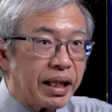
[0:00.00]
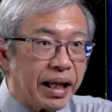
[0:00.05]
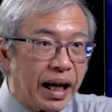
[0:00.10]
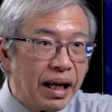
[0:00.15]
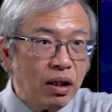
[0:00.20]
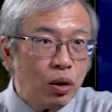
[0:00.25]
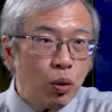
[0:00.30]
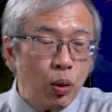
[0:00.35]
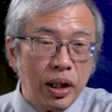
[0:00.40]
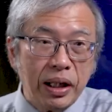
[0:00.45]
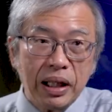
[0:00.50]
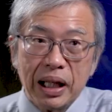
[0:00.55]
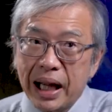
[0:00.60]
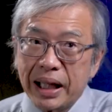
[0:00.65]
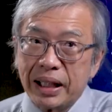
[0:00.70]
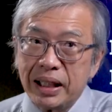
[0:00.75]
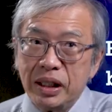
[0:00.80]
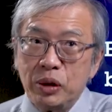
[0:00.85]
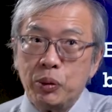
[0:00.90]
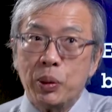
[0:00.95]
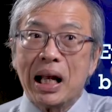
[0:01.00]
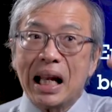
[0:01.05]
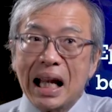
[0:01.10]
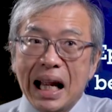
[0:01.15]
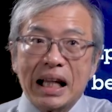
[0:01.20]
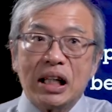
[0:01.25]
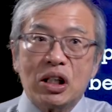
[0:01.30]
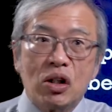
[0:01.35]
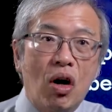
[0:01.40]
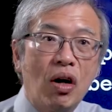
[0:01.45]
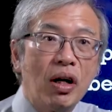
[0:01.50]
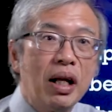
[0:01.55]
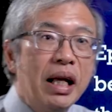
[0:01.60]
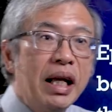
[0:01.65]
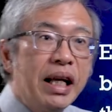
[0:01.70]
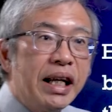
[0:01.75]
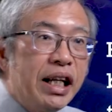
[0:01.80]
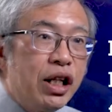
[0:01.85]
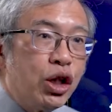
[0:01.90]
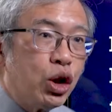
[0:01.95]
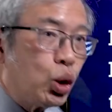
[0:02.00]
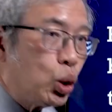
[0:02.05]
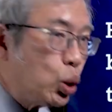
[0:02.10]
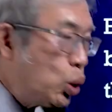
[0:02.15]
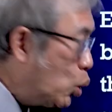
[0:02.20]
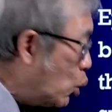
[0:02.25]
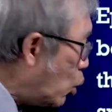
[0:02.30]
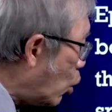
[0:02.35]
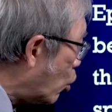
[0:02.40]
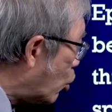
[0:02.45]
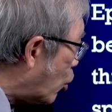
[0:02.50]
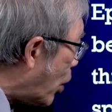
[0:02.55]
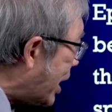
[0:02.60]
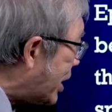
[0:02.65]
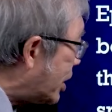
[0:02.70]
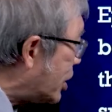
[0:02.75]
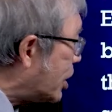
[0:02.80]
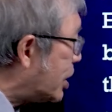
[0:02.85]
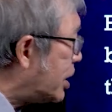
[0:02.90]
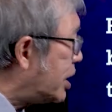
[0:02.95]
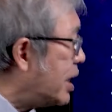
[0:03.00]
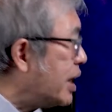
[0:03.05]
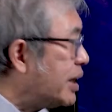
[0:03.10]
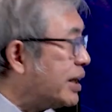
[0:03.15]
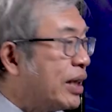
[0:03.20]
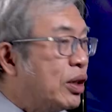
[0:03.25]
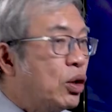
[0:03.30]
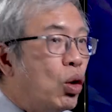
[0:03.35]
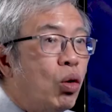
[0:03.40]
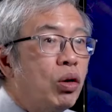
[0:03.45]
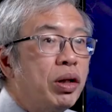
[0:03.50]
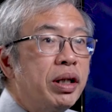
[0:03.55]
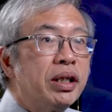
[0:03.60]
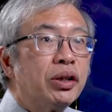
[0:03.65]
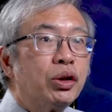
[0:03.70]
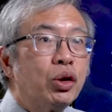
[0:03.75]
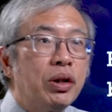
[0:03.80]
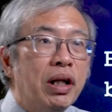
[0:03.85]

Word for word: Again, the word likeness, we're like God in true righteousness and holiness.